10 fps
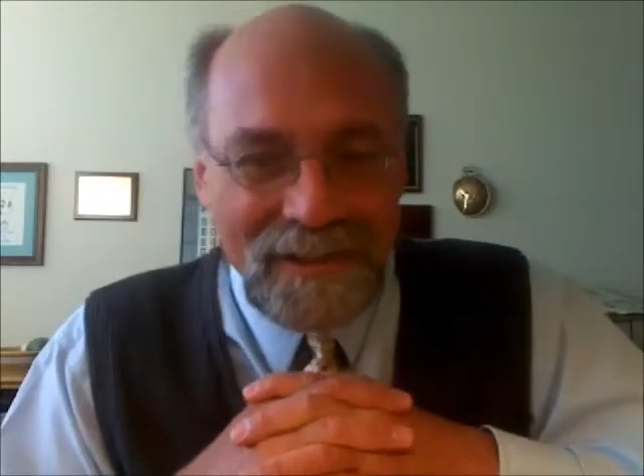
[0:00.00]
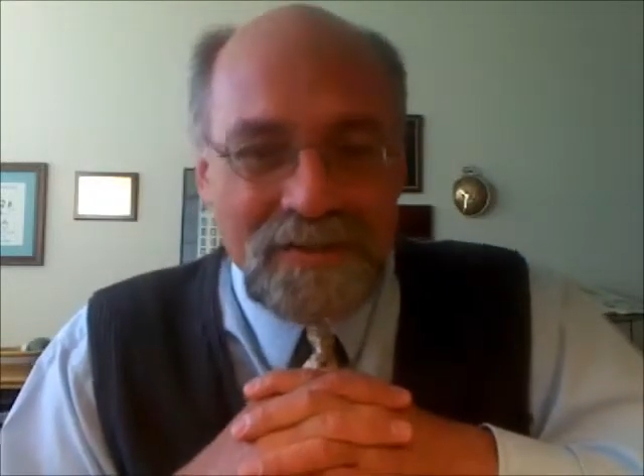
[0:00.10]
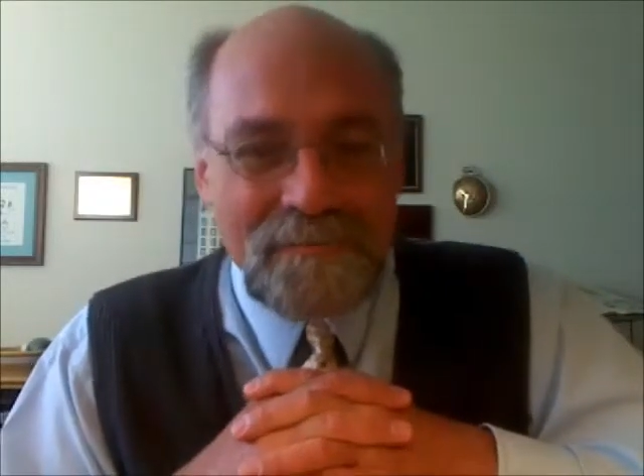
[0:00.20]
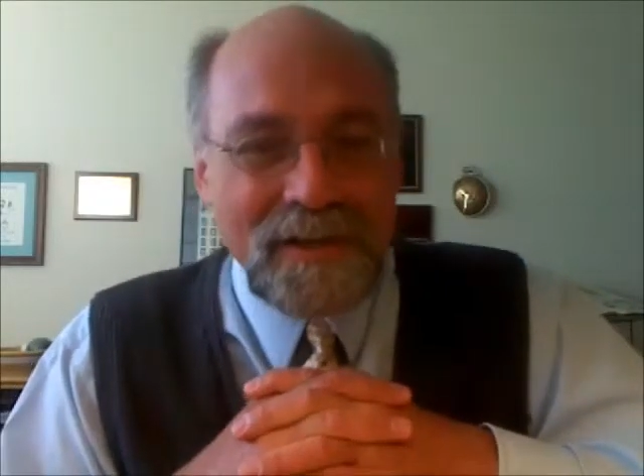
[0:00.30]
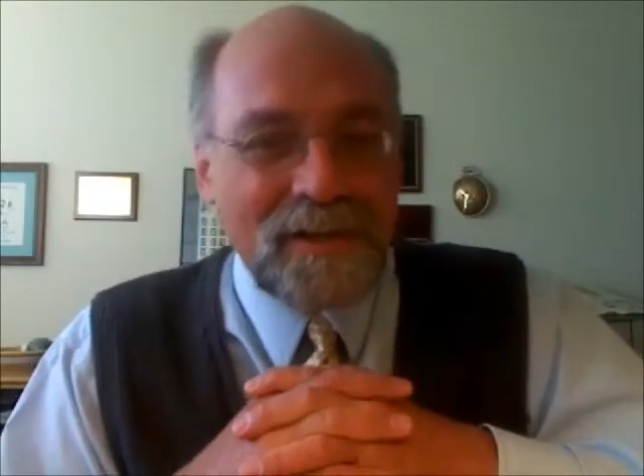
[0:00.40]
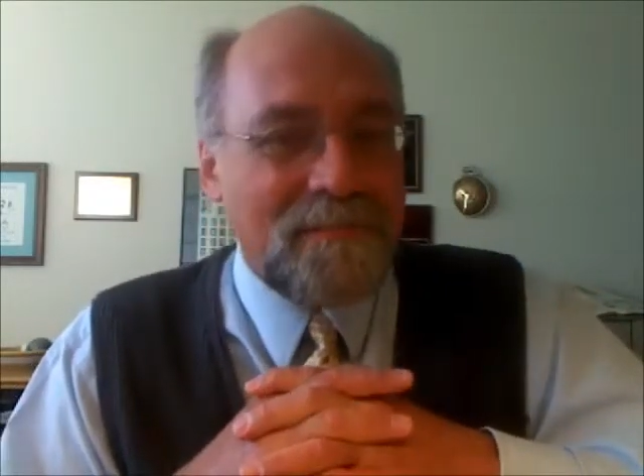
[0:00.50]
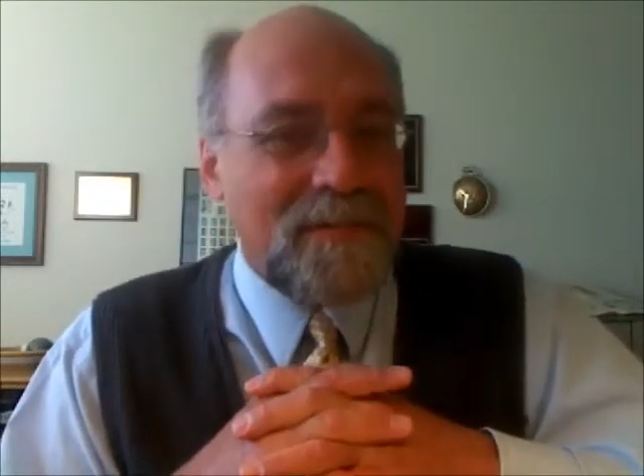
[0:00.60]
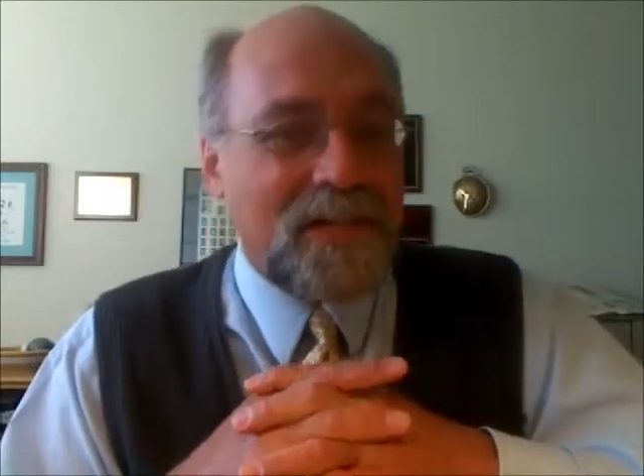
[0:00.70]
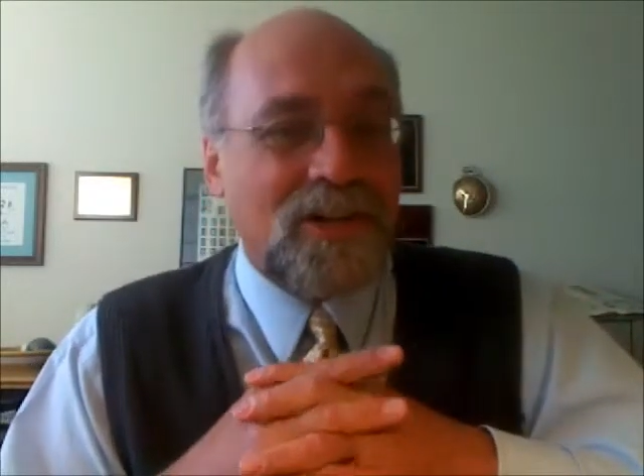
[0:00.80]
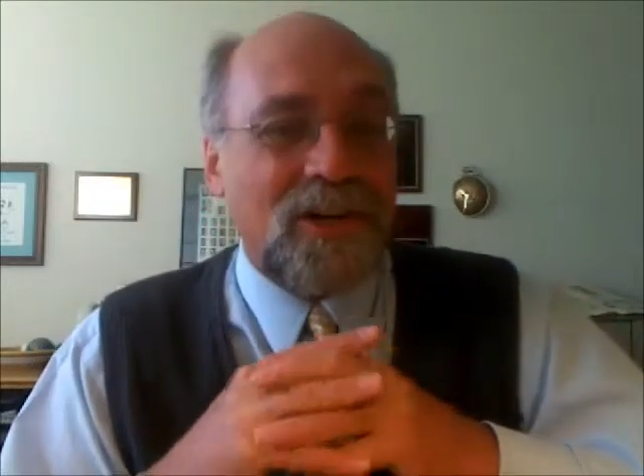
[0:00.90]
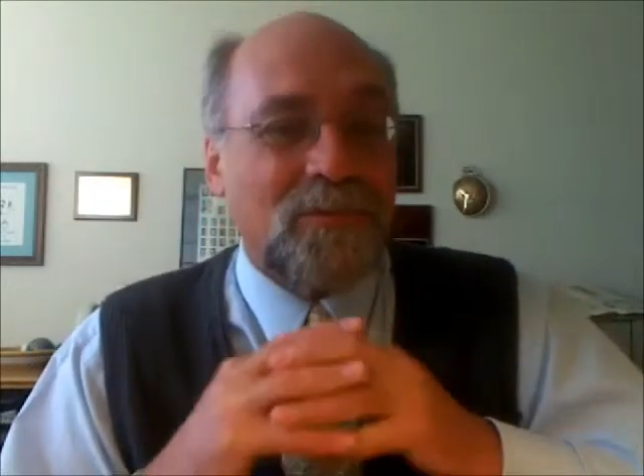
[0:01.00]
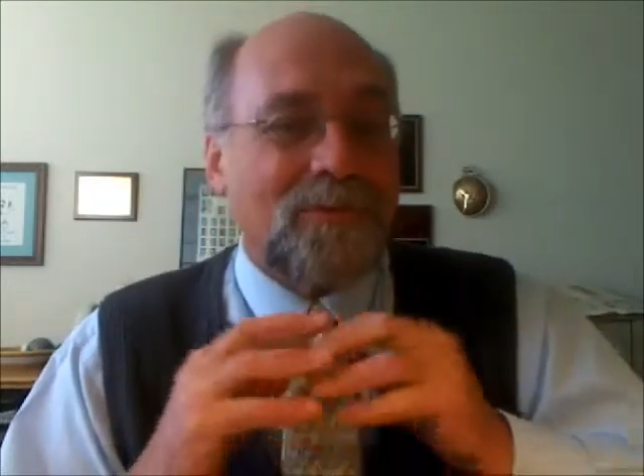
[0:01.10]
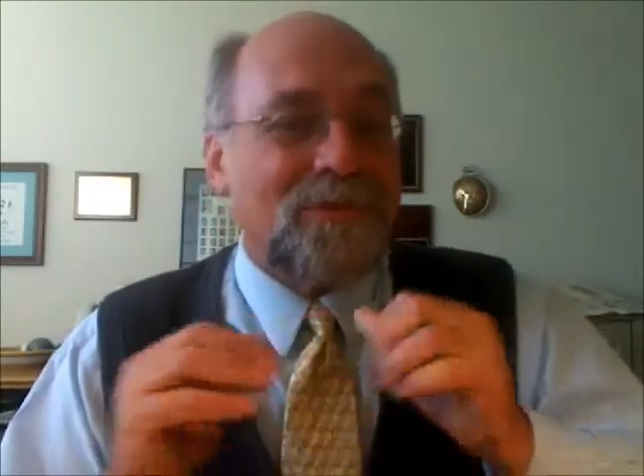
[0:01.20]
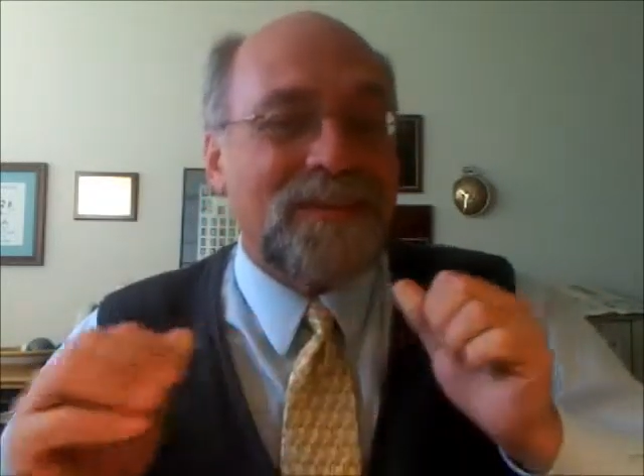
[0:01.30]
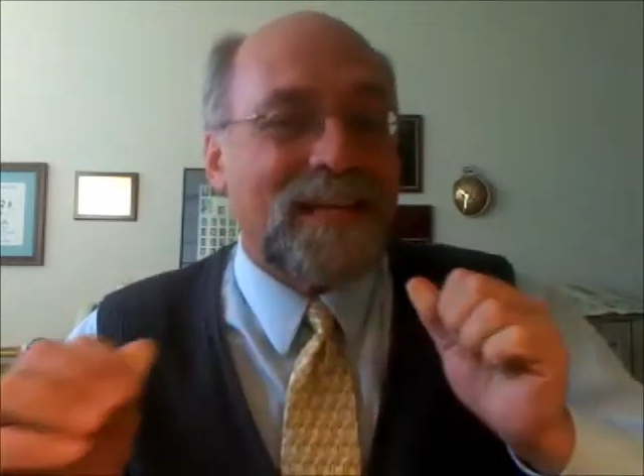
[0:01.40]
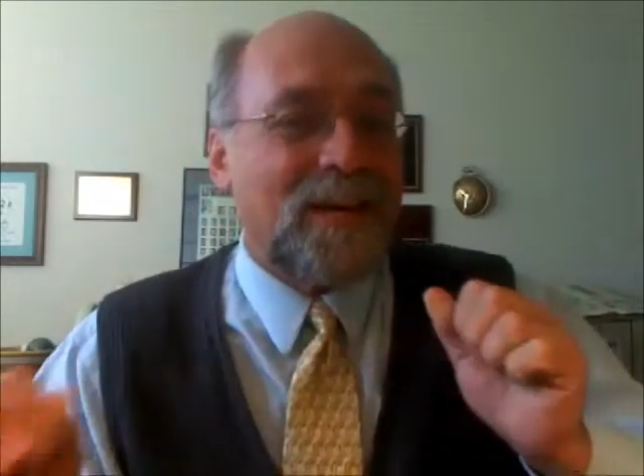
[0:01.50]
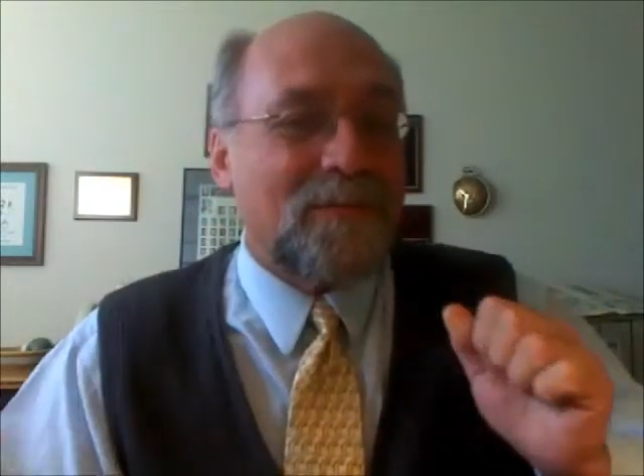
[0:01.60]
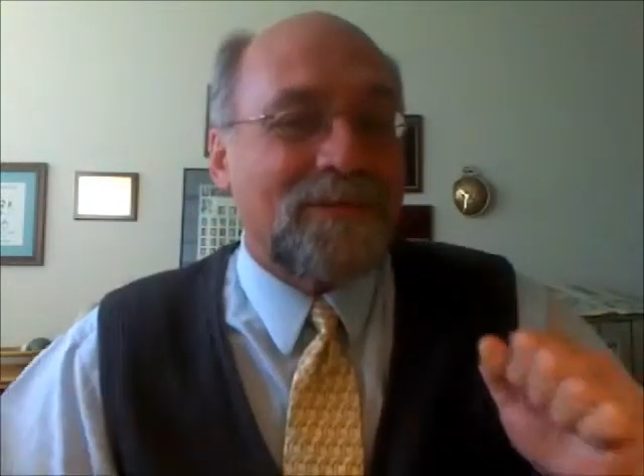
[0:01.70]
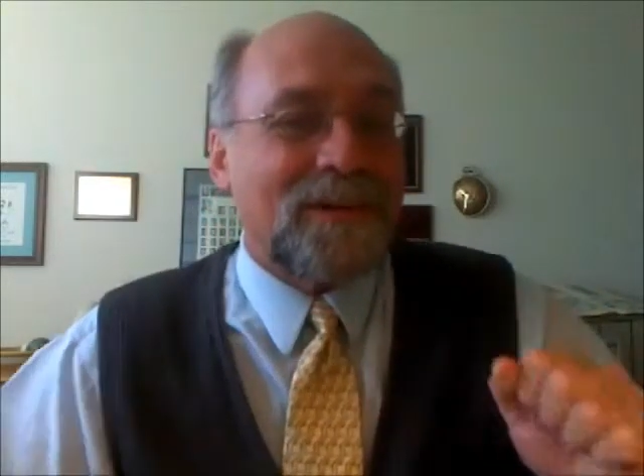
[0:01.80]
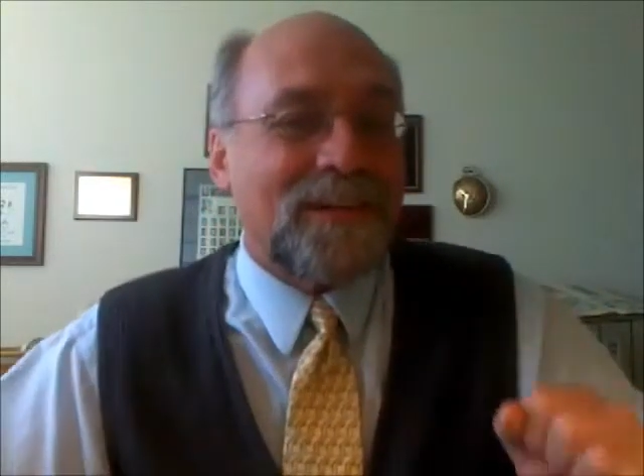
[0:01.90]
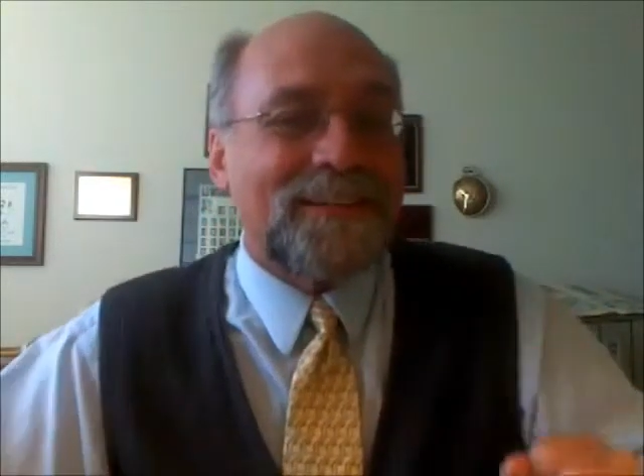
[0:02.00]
Better give me a call. We'll sit down. We'll talk.